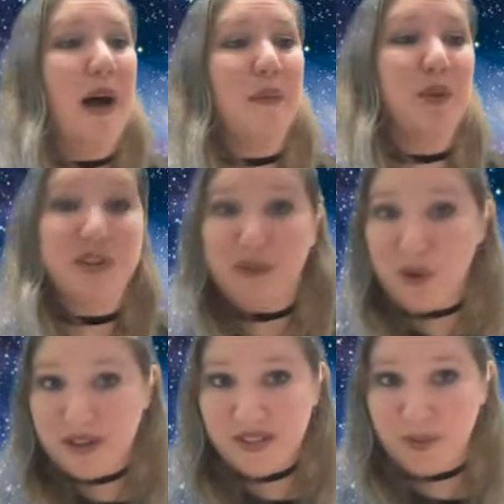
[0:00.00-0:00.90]
which of
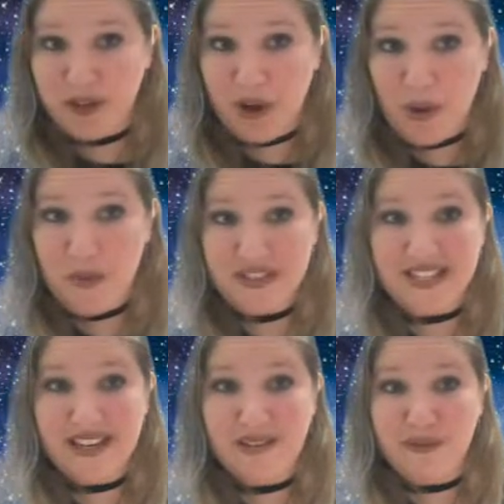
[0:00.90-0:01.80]
course we know
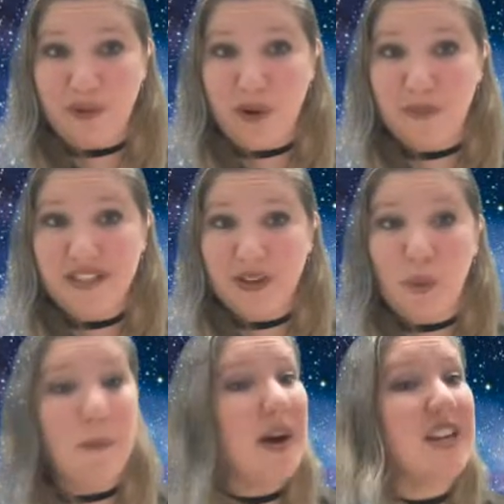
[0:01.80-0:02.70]
didn't form until
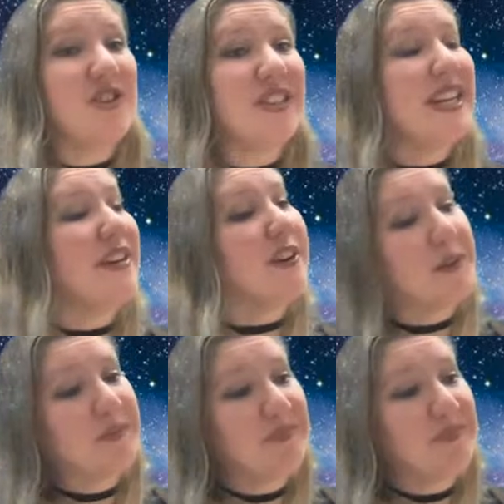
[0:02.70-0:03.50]
much later.